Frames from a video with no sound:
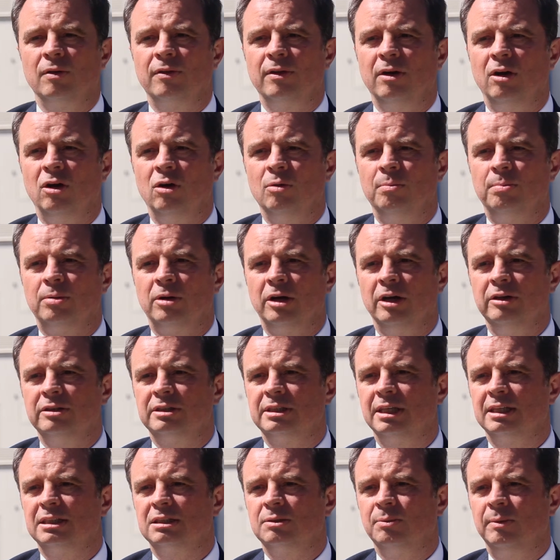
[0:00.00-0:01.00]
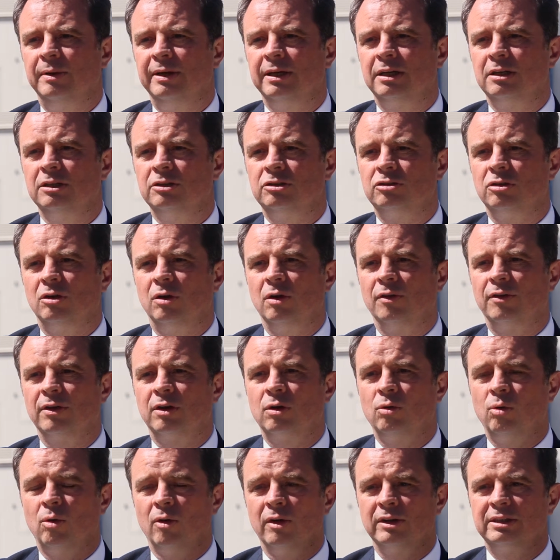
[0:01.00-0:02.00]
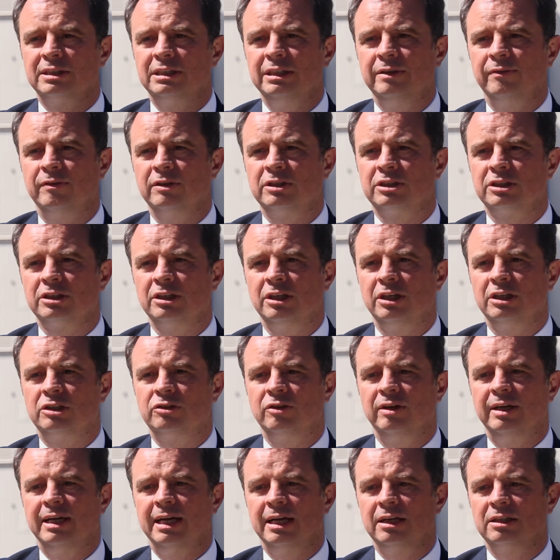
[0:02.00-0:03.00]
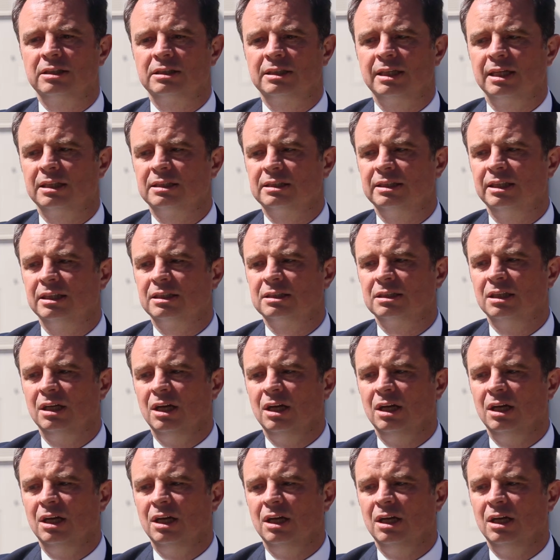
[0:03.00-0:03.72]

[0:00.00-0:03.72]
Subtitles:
the whole process and we're in control of the quality of the surgery and anaesthetics,